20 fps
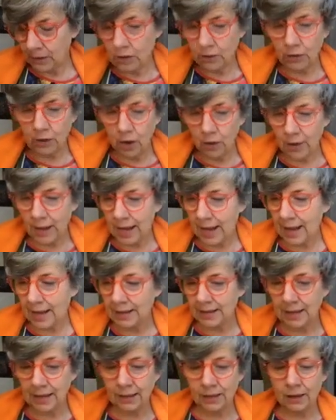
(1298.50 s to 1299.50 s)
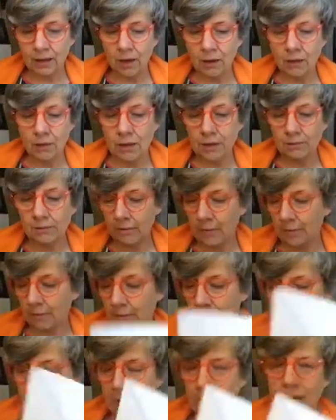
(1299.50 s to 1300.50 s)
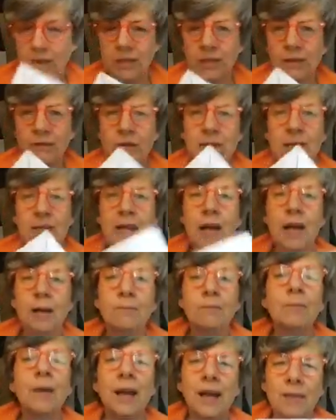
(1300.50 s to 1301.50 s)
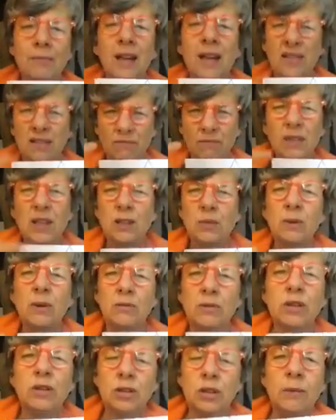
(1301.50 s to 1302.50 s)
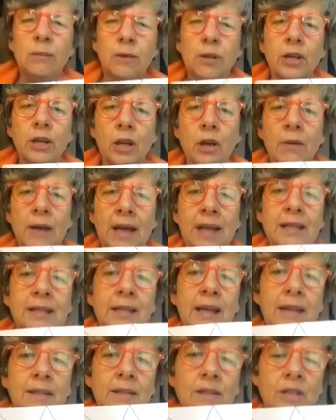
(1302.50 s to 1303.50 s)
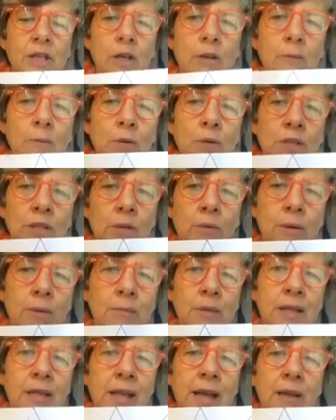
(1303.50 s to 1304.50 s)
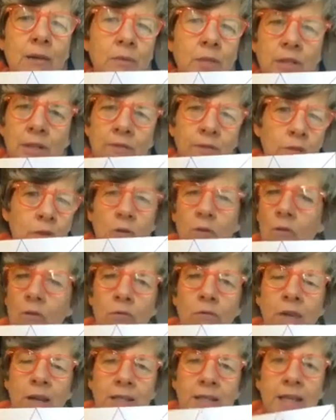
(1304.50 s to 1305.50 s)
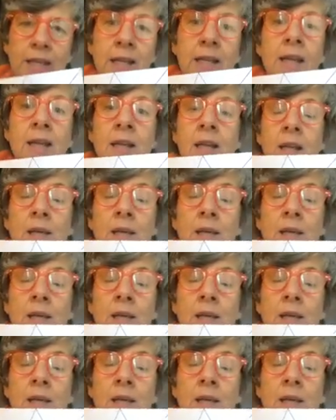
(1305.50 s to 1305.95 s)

to go ahead and go and make your activity, that's what I'm going to do. I'm going to go ahead and get the geoboard equipment now, which I've got already.